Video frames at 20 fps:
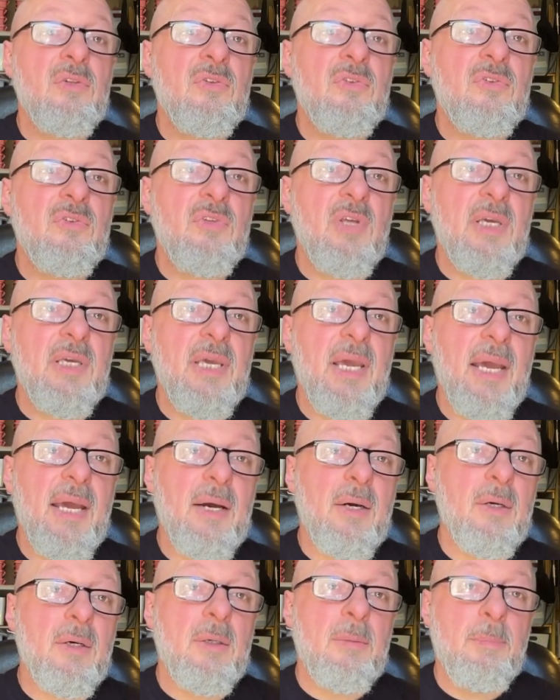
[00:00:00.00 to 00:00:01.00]
Take it
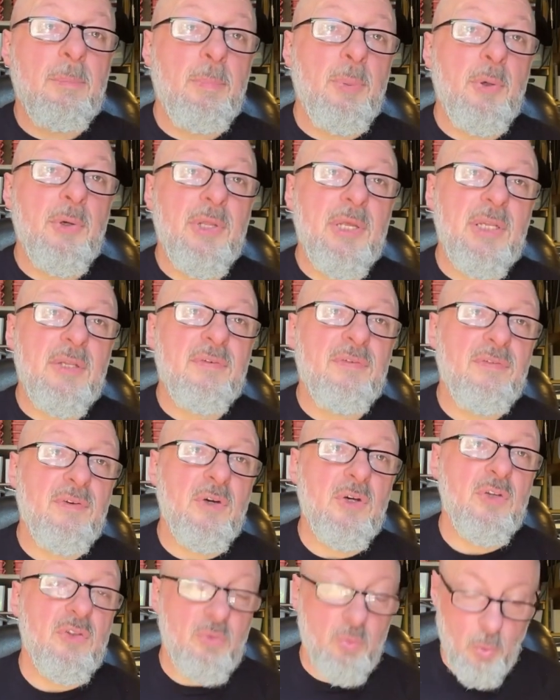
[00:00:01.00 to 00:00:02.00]
out, put it in the
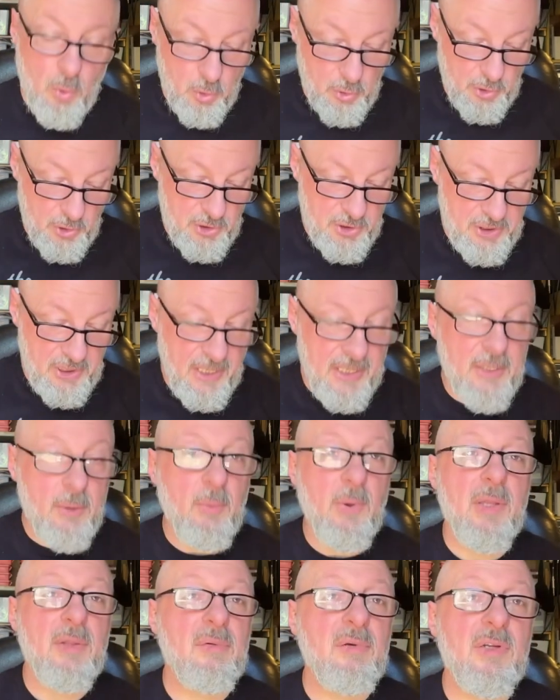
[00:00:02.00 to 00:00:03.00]
first wash and check
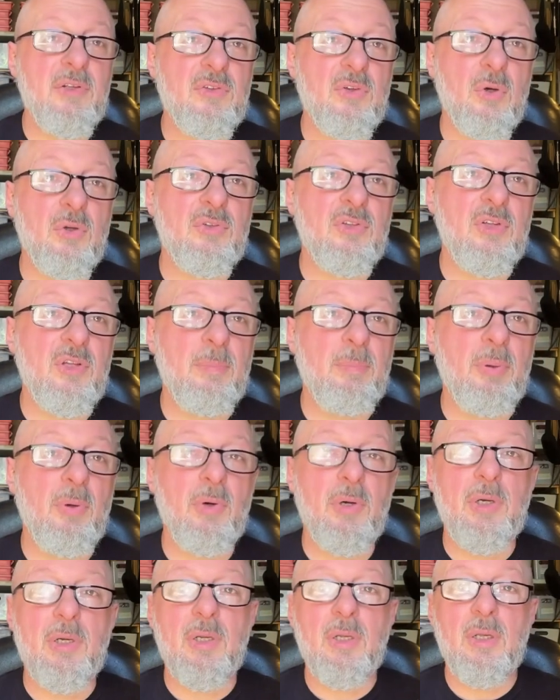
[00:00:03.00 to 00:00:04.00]
whether it's got to the
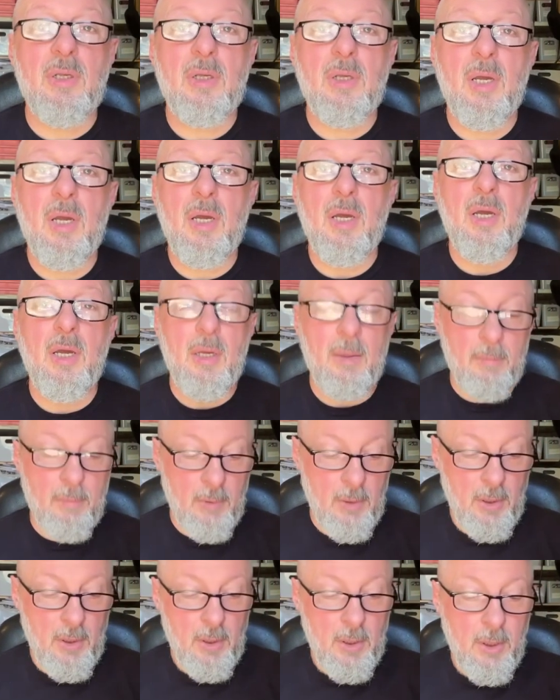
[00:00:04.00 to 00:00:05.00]
point
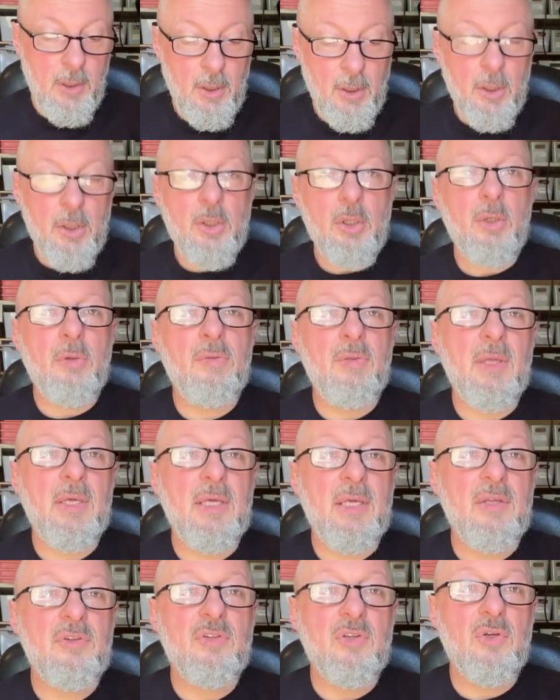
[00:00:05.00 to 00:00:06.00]
you think
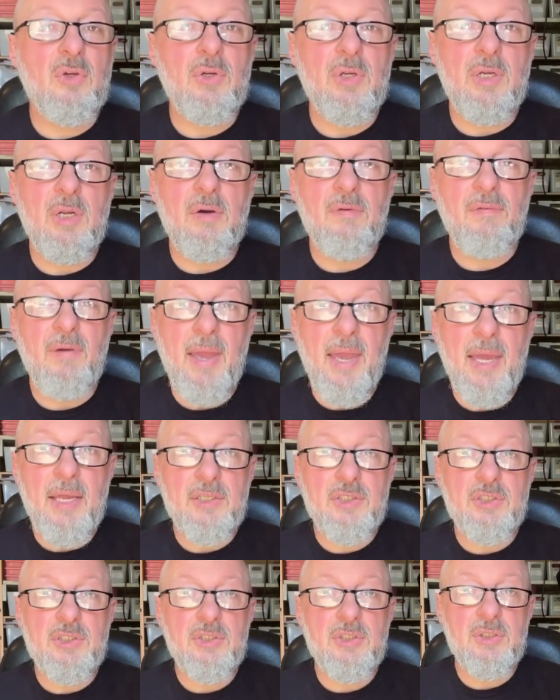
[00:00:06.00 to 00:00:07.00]
it's a good enough
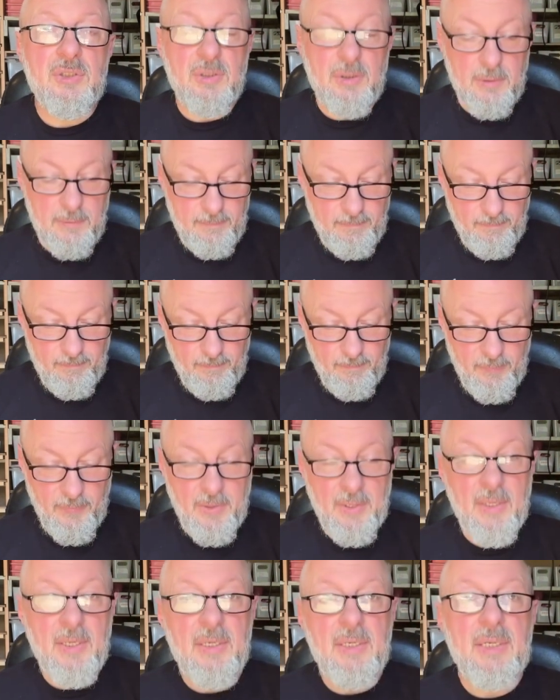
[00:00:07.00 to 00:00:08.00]
etch.
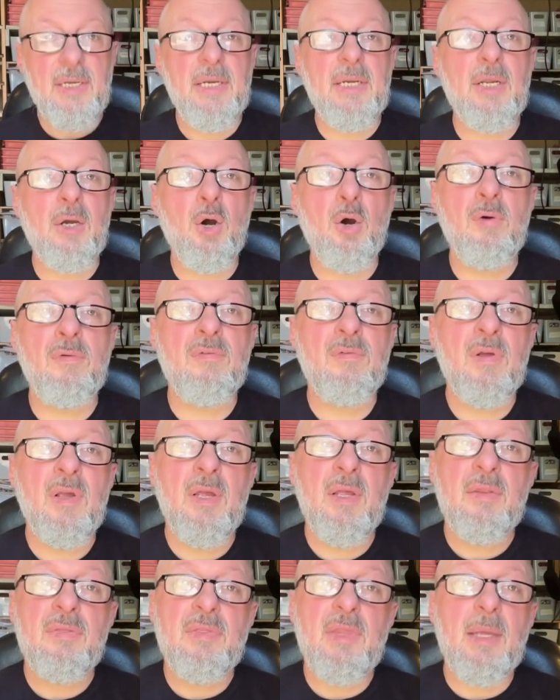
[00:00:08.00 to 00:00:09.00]
Clean it off,
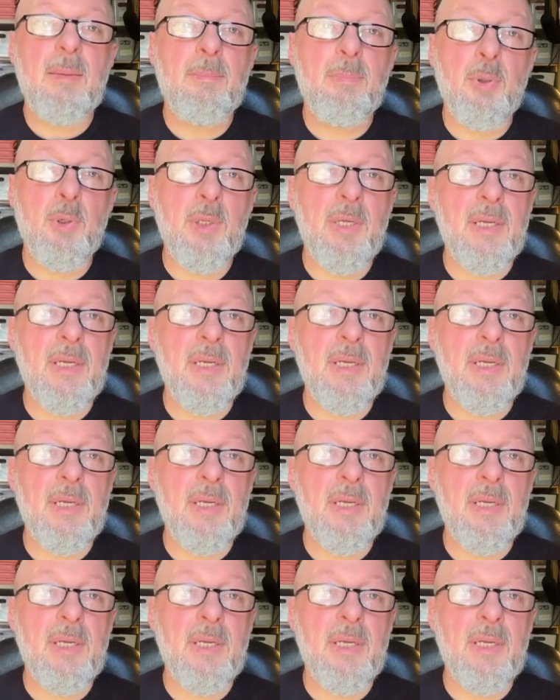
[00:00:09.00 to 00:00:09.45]
then put it